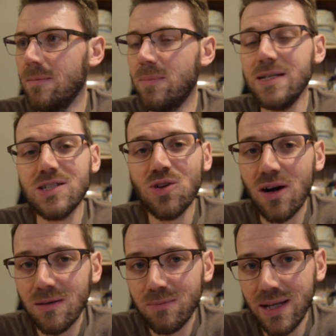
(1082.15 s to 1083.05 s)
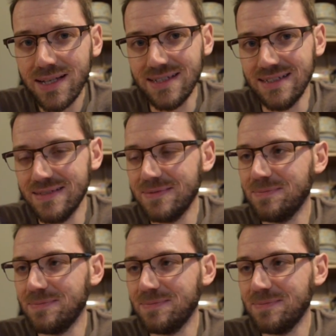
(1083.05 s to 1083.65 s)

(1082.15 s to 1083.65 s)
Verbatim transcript: But it's not unpleasant.